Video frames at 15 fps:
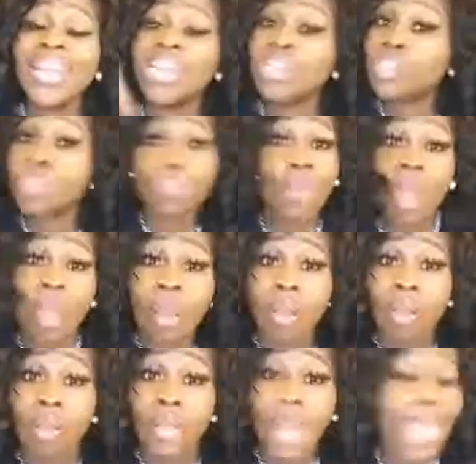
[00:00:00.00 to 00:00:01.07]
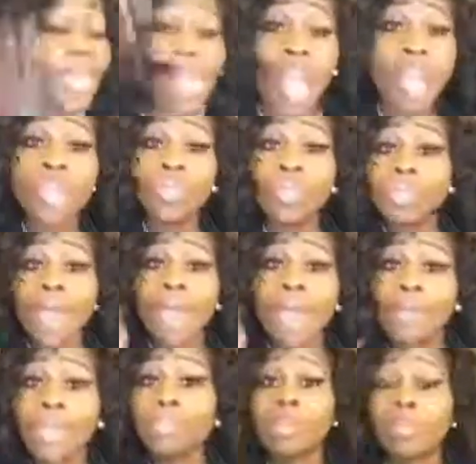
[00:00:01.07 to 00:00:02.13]
mind is strong. Like,
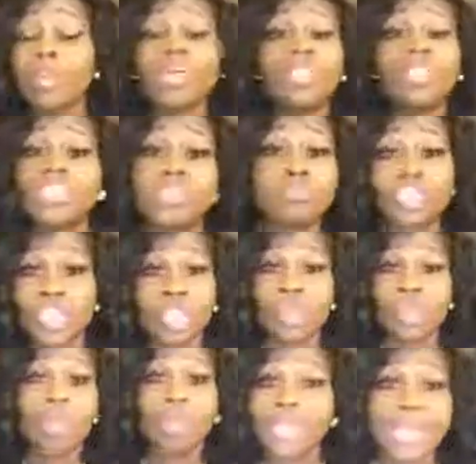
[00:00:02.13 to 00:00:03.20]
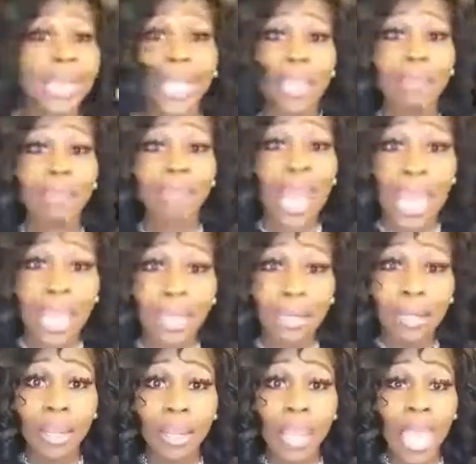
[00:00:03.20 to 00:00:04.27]
you're not about to put some shit on me that ain't
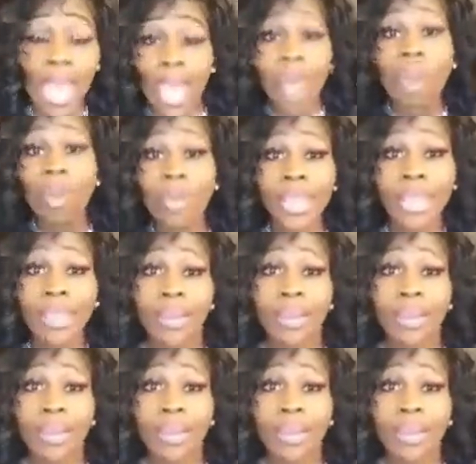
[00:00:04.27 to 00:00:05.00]
mine. I don't